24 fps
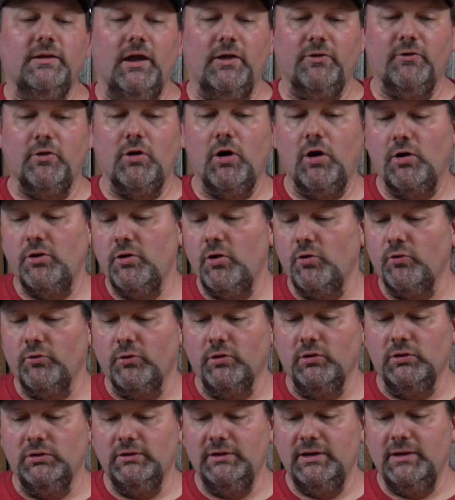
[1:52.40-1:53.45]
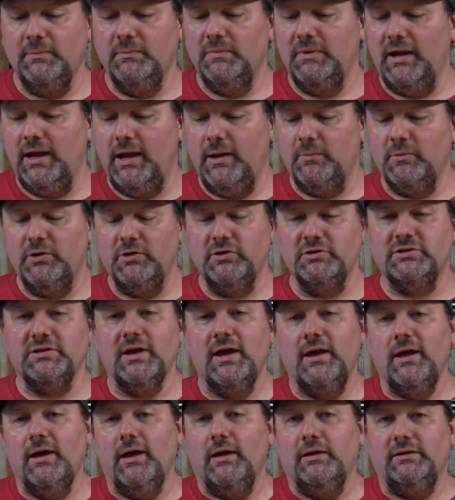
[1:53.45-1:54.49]
Now, there are no real limb dampeners
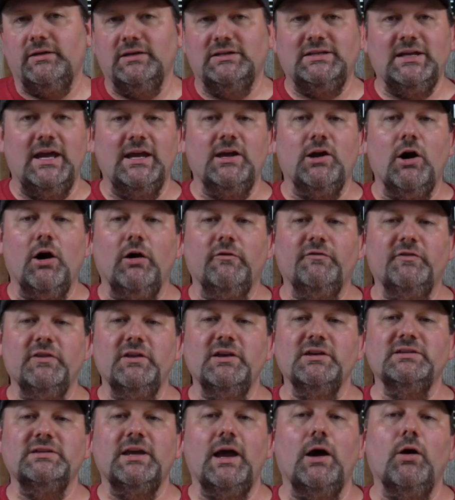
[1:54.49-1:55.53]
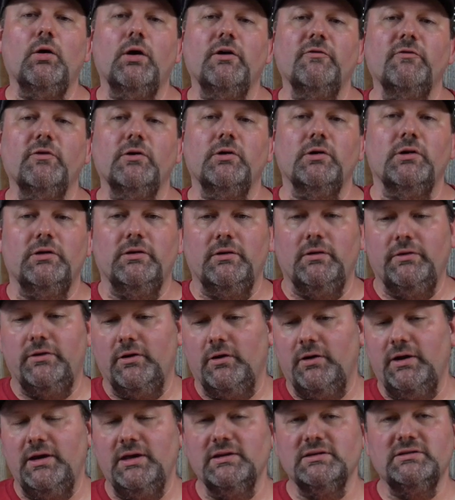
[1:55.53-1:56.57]
to take off of this. However,
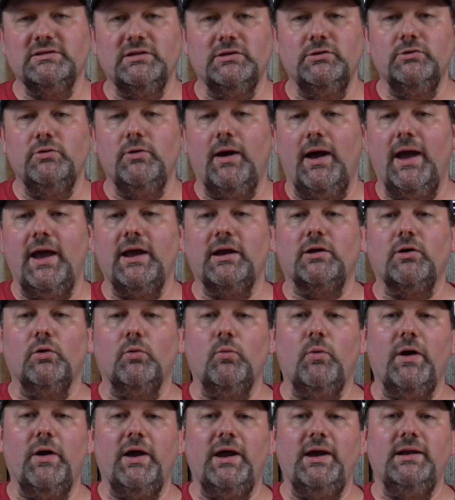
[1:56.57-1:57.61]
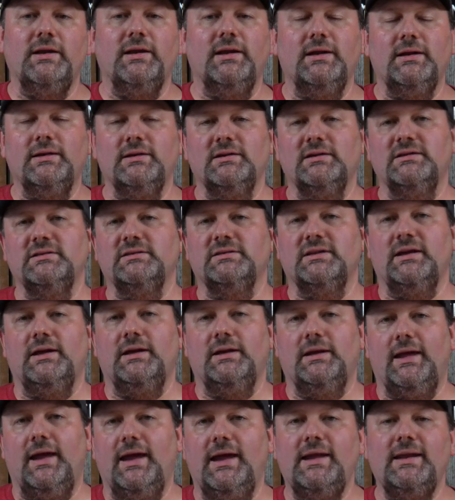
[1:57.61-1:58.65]
there is the new anchor weight, and it is an
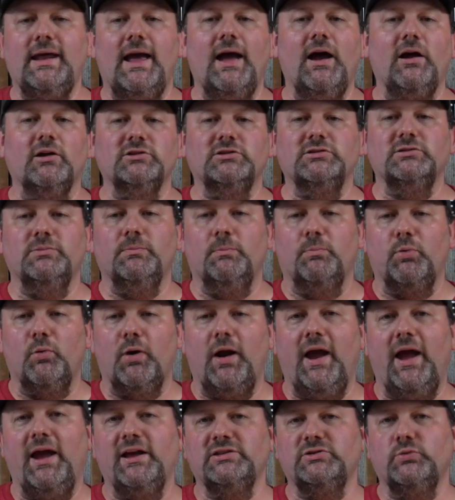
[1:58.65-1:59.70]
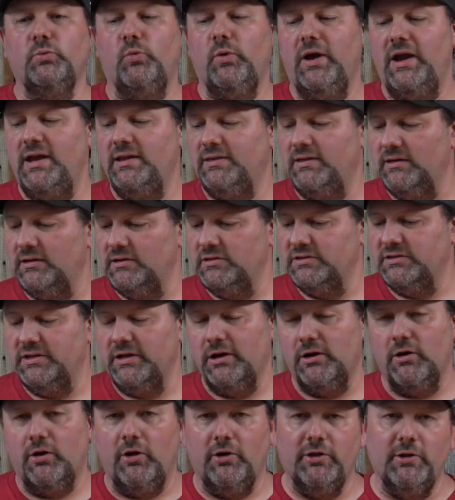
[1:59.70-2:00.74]
8-ounce brass weight that is
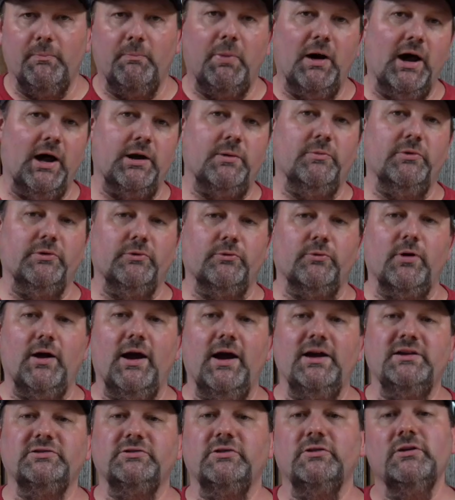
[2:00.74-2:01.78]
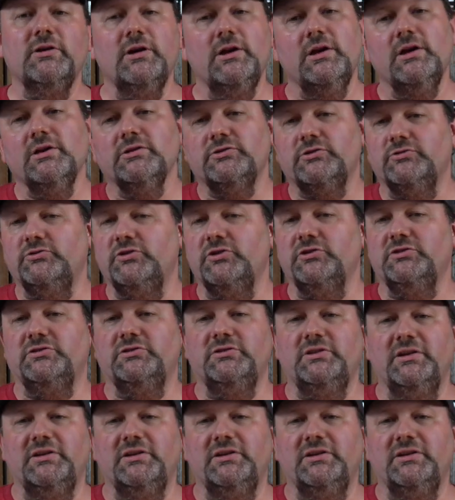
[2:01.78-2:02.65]
there on the bottom of the riser. So just